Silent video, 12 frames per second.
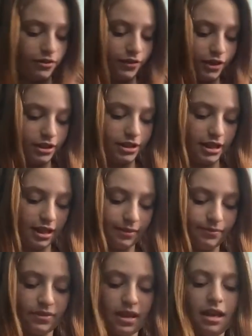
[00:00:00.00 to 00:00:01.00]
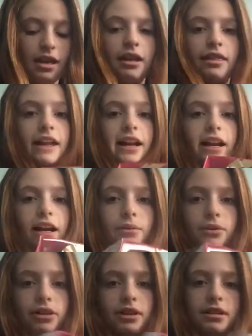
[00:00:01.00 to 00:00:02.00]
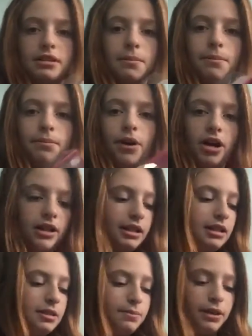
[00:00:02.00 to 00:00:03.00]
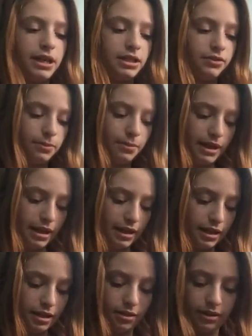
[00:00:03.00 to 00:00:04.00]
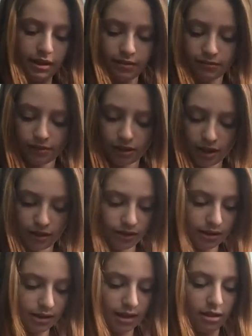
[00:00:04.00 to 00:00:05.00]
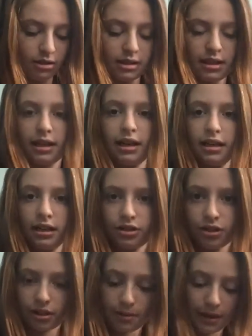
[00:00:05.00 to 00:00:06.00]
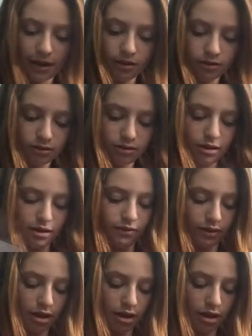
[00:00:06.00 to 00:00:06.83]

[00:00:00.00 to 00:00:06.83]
The first thing that I got were these body sprays from Pink. Here, wait, you can't really tell because I kind of like took them out.